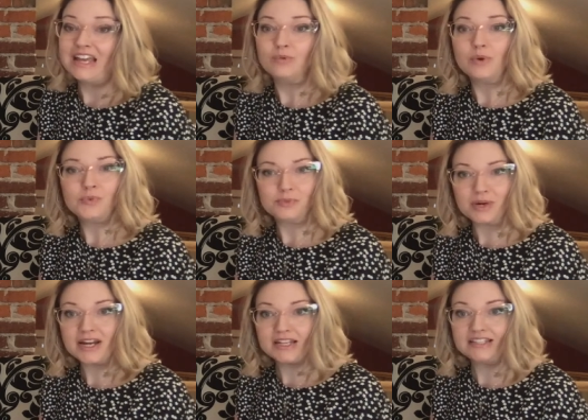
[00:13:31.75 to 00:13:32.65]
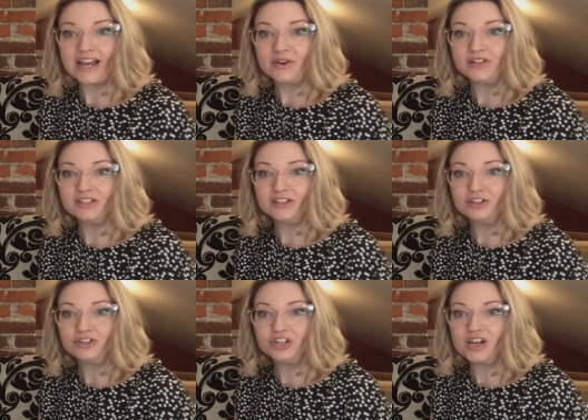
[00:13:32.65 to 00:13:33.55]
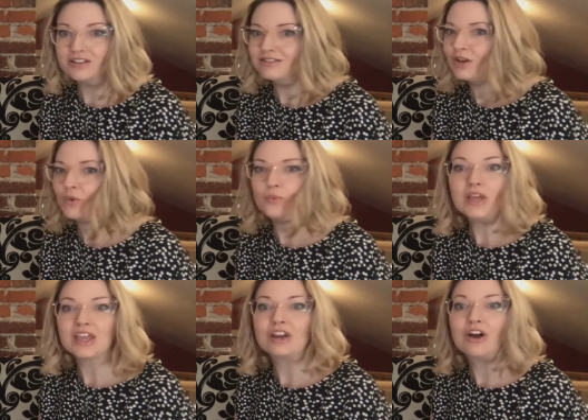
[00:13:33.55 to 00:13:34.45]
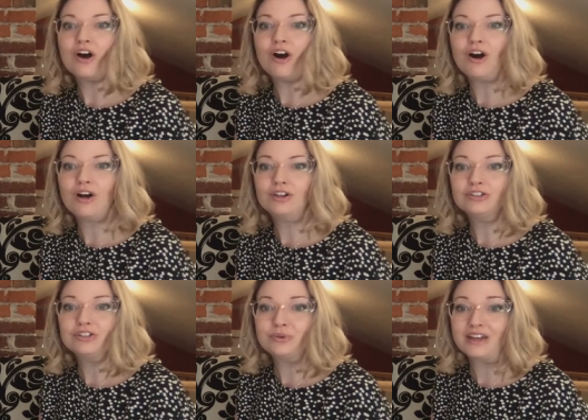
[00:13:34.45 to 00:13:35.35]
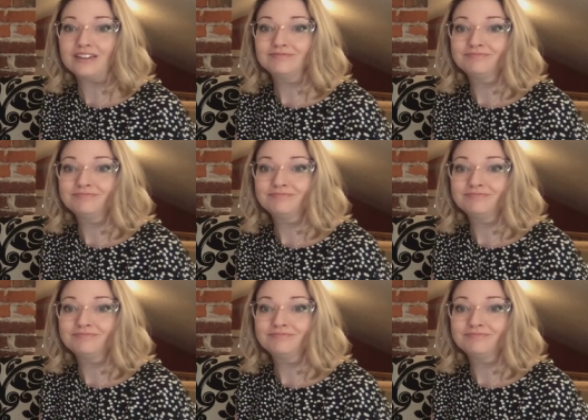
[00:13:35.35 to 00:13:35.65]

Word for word: And when we break it down into little chunks, we can all do it.